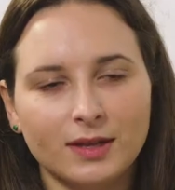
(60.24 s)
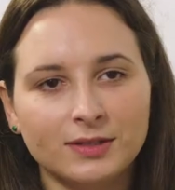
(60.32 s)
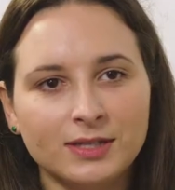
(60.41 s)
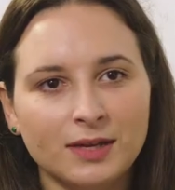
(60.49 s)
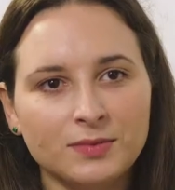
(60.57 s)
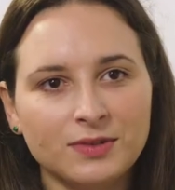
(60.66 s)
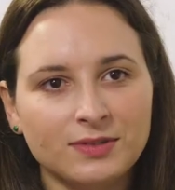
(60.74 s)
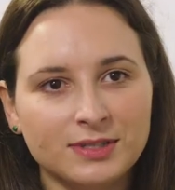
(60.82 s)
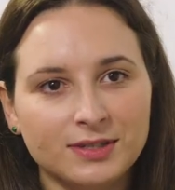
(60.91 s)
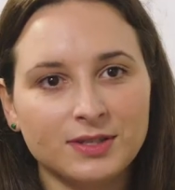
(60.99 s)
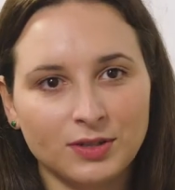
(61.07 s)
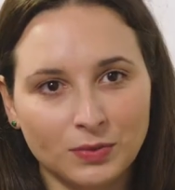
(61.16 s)
In terms of the
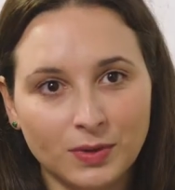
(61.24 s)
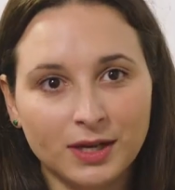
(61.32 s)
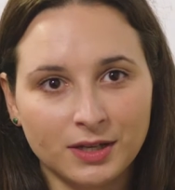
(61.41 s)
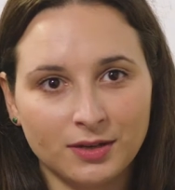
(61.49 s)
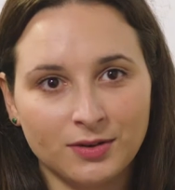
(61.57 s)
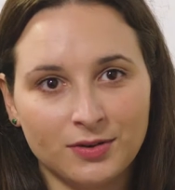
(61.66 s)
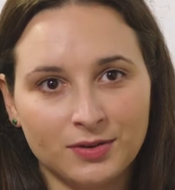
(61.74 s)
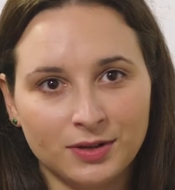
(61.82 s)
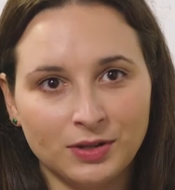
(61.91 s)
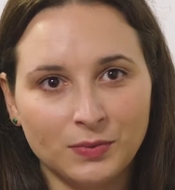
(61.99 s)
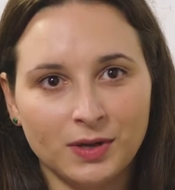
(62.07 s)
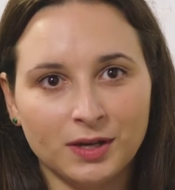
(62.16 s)
deals that you're working on, are
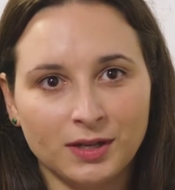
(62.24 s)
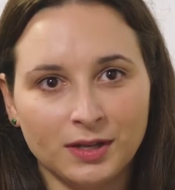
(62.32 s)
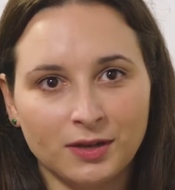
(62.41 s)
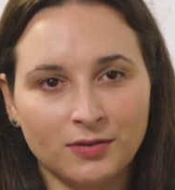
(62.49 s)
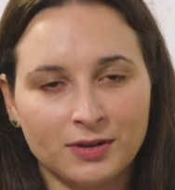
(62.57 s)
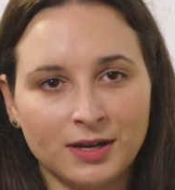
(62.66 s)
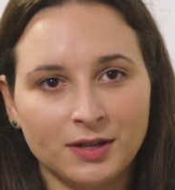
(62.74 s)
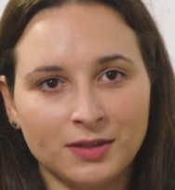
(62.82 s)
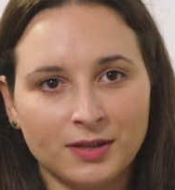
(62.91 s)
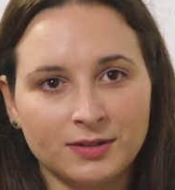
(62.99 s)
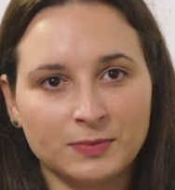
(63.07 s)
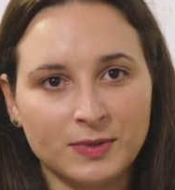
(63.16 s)
you working on
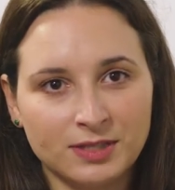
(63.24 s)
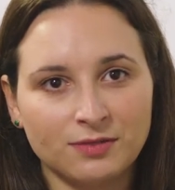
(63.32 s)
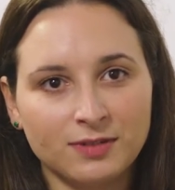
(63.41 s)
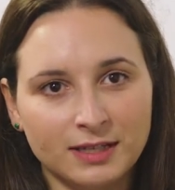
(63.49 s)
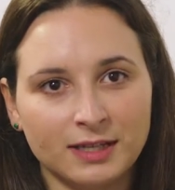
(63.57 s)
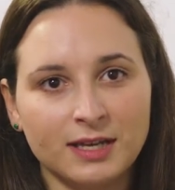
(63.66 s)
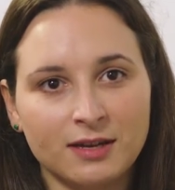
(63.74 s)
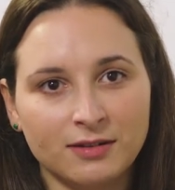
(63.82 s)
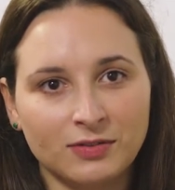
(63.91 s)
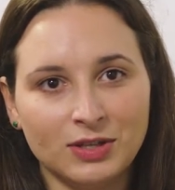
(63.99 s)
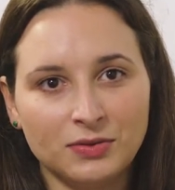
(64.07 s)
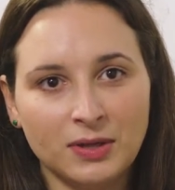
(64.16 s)
anything specifically here
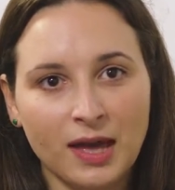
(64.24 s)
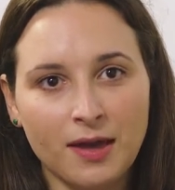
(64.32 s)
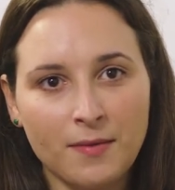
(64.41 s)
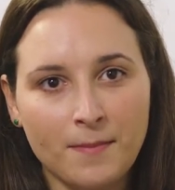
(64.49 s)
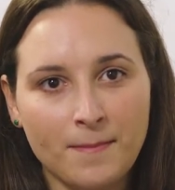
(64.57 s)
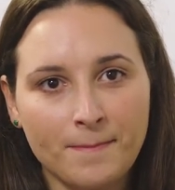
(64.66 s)
in the UK?